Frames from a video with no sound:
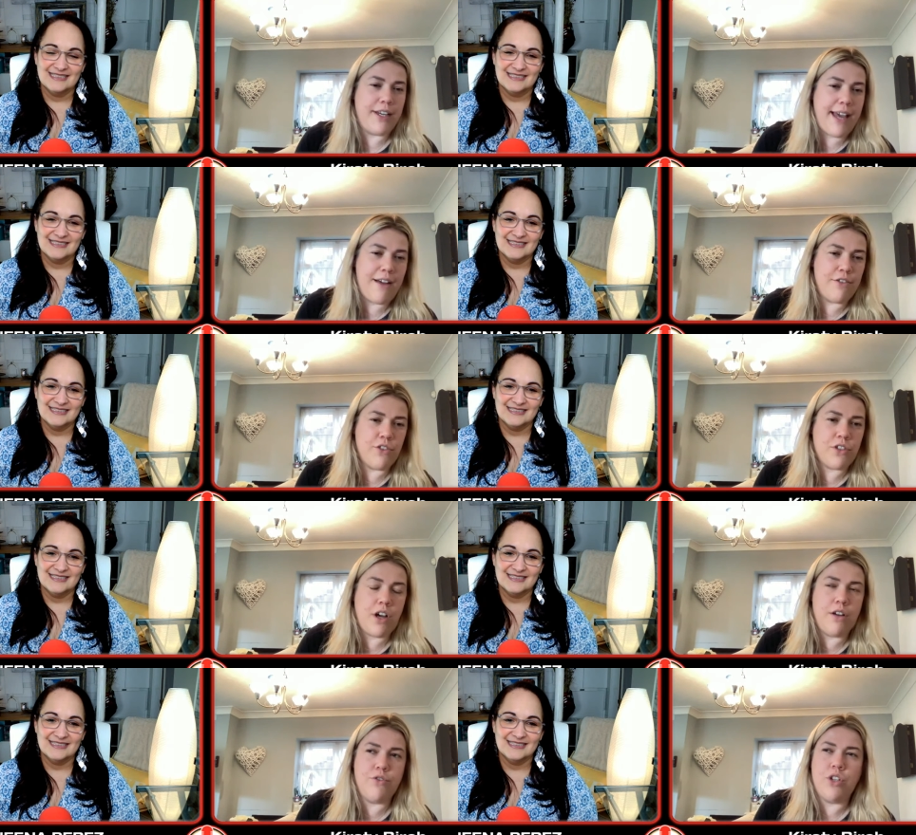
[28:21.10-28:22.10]
Speaker 1: the accountants
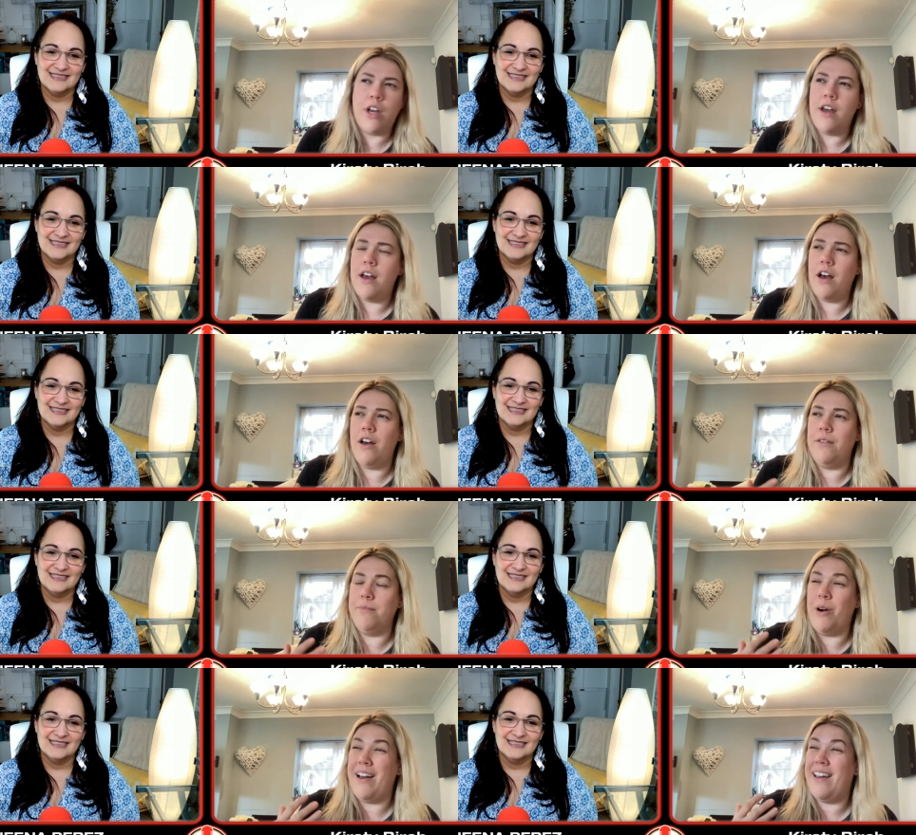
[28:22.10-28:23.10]
coach.
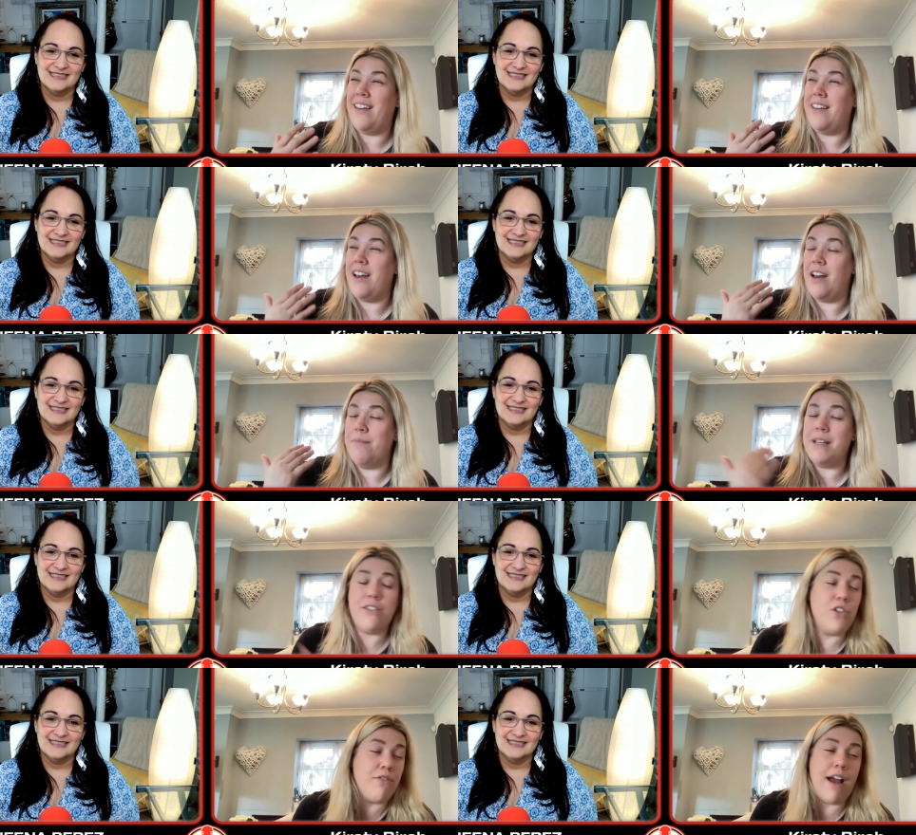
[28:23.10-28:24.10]
And my um,
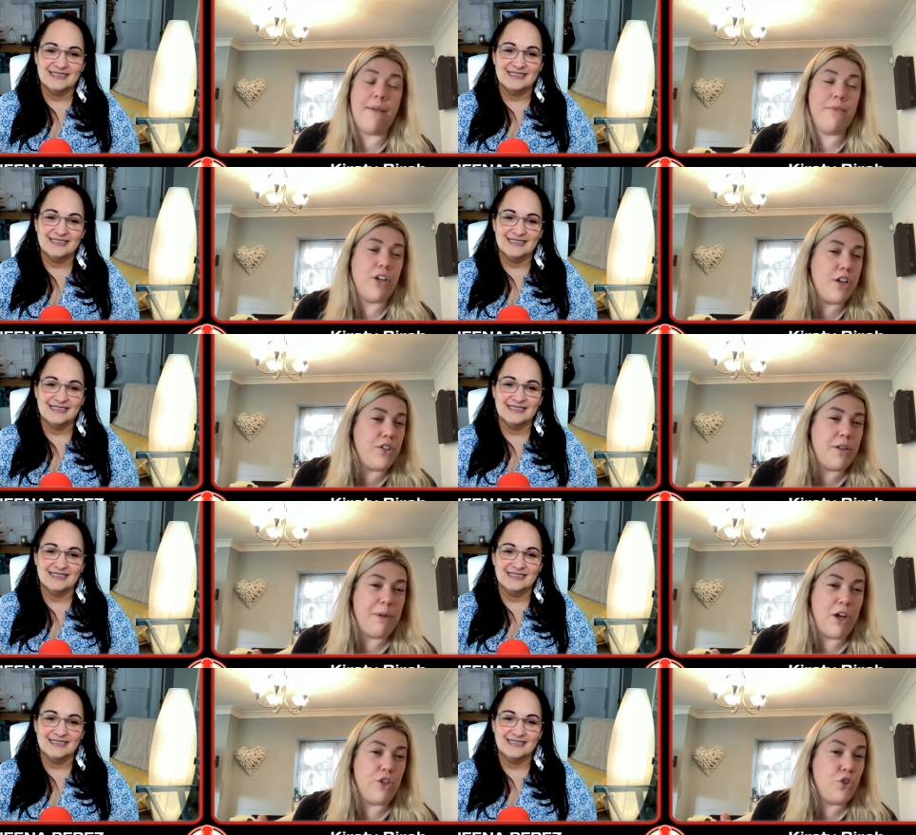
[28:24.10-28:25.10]
Instagram,
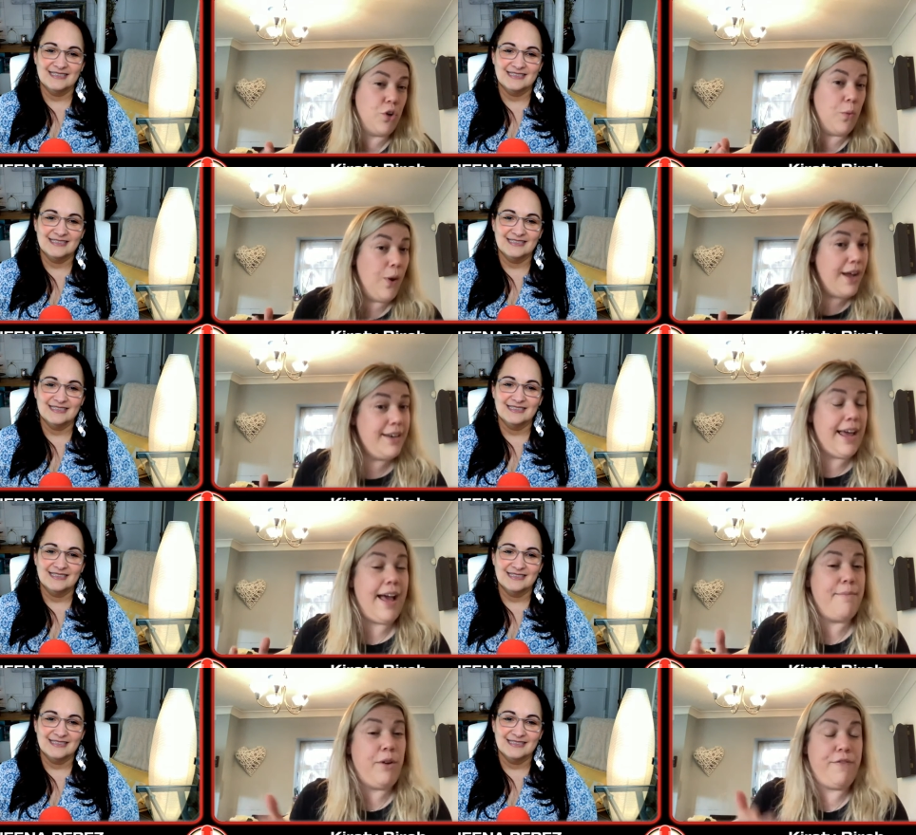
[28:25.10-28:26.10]
one,
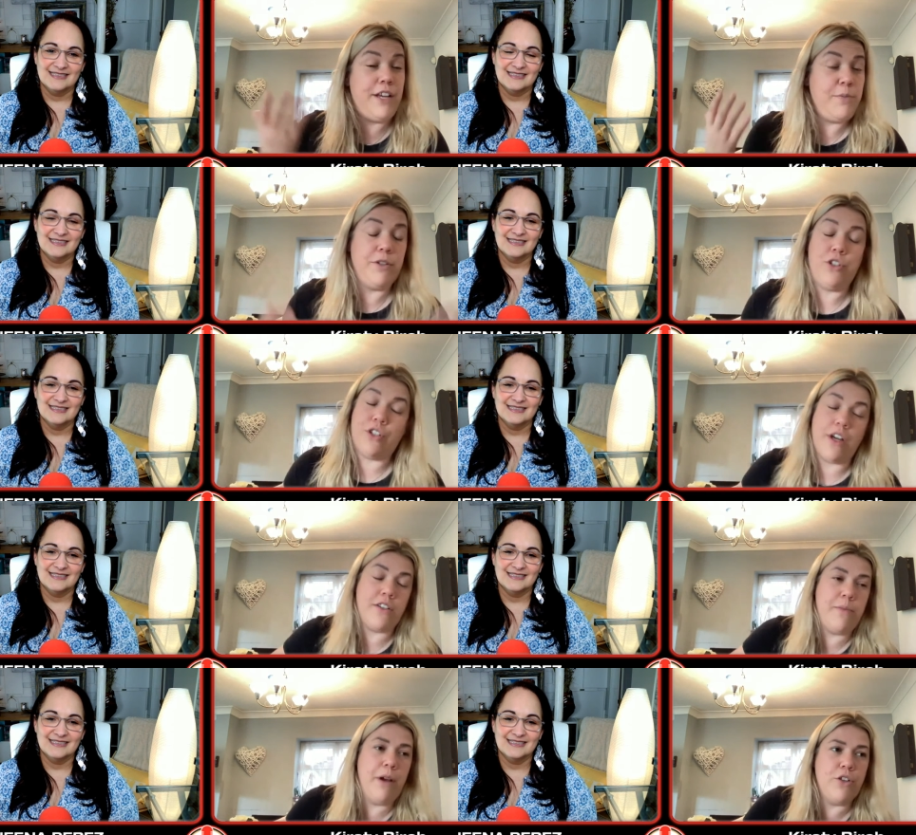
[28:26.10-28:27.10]
and my Facebook, just
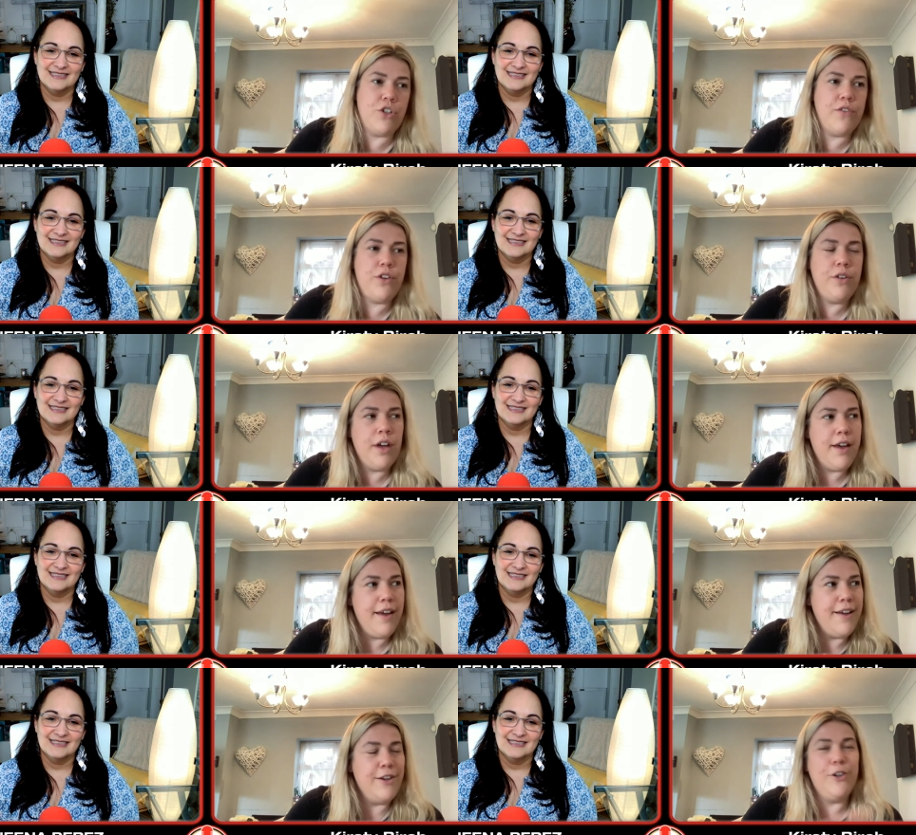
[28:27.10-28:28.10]
Kirsty Birch. So if you
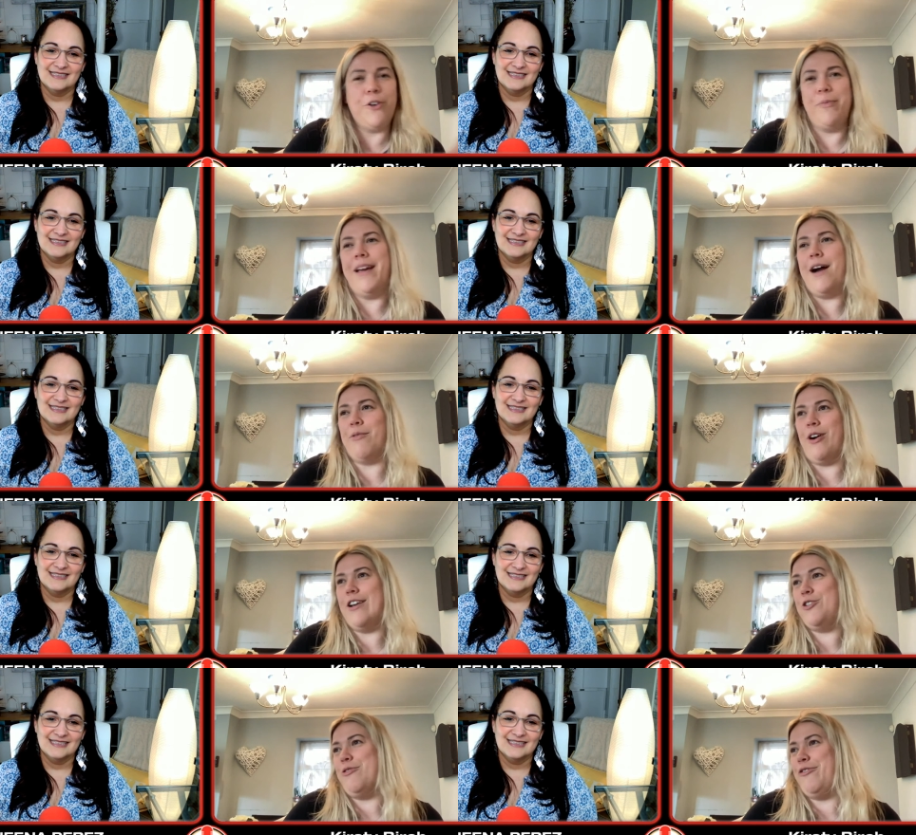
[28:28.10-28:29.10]
look me up,
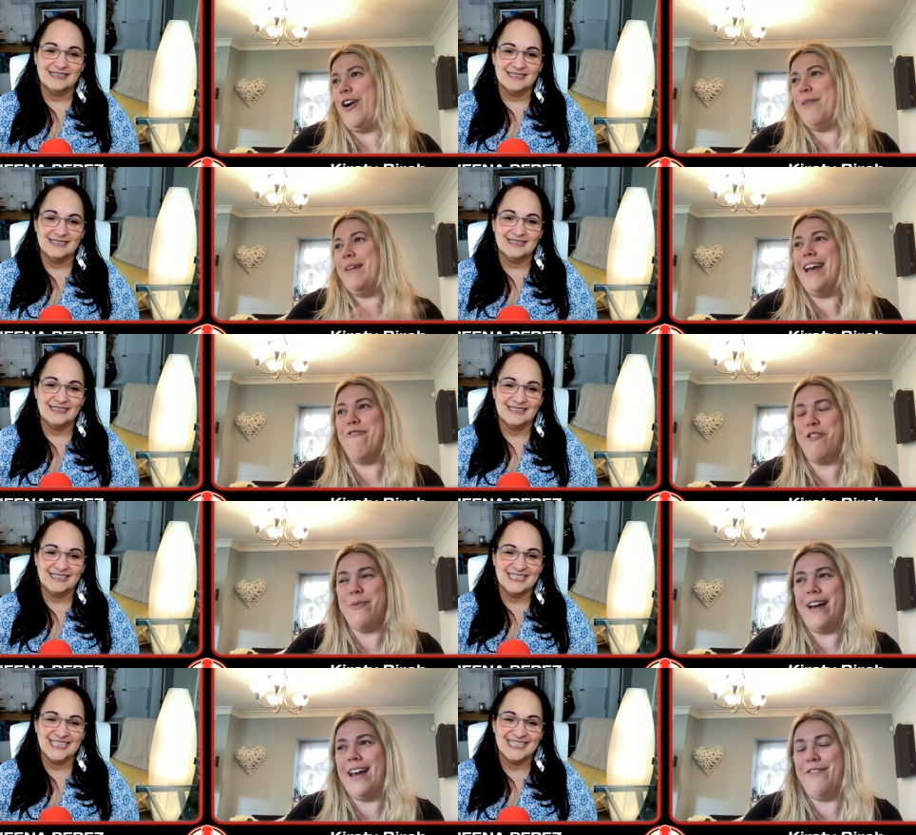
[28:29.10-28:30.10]
guys, you'll find me
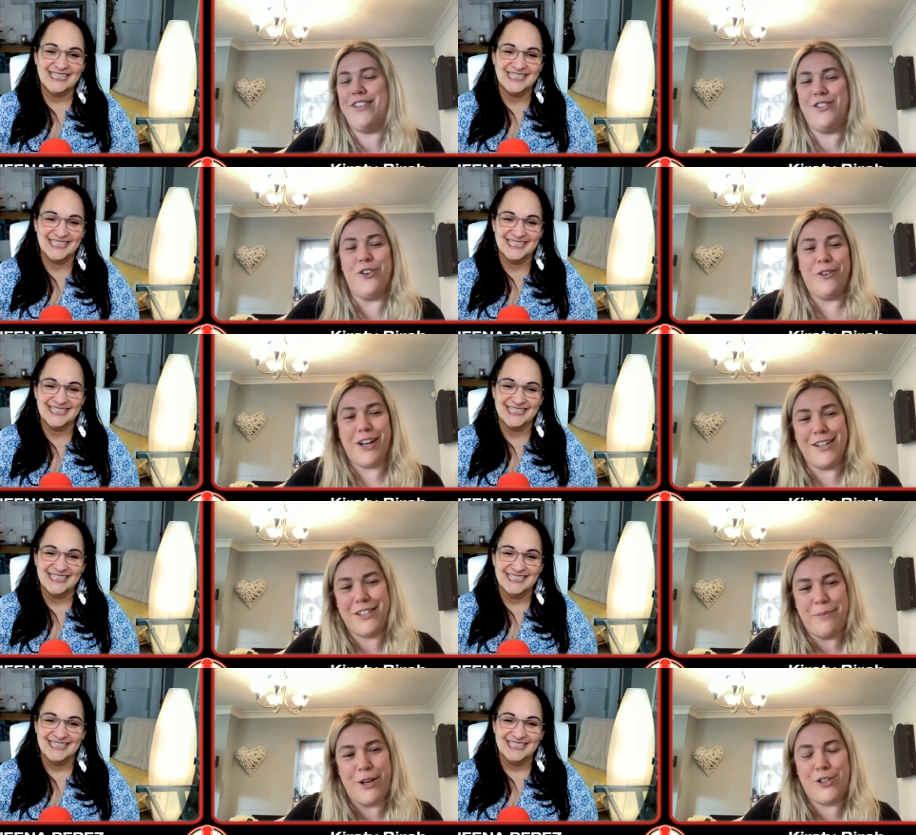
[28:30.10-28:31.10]
everywhere. If it's not
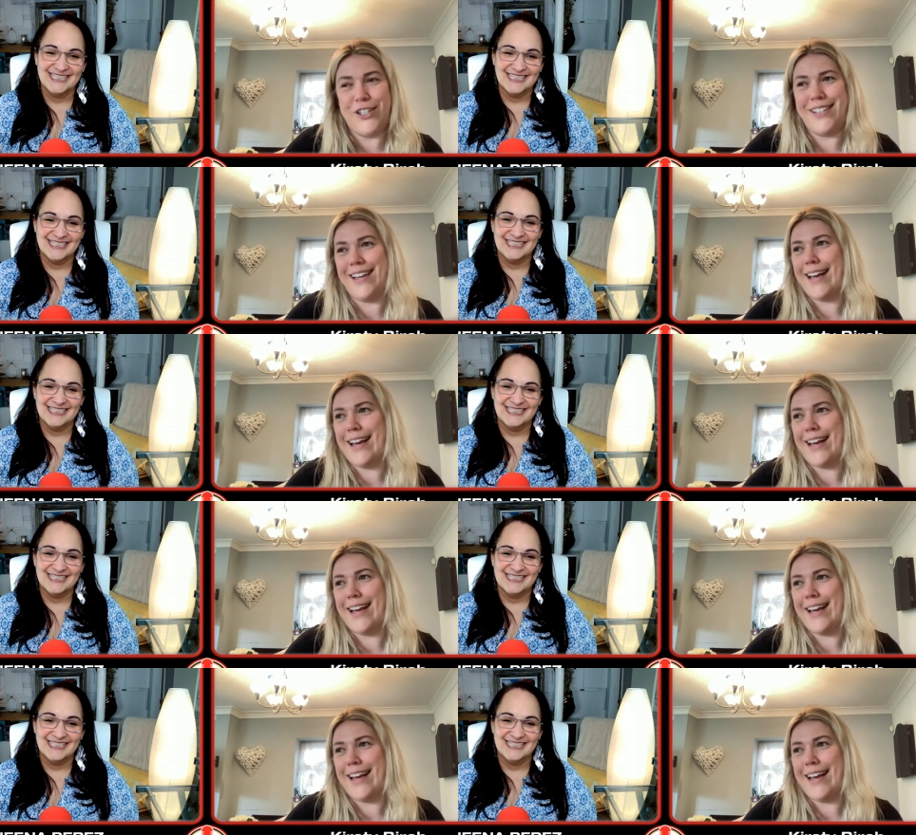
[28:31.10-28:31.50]
Kirsty Birch, it's the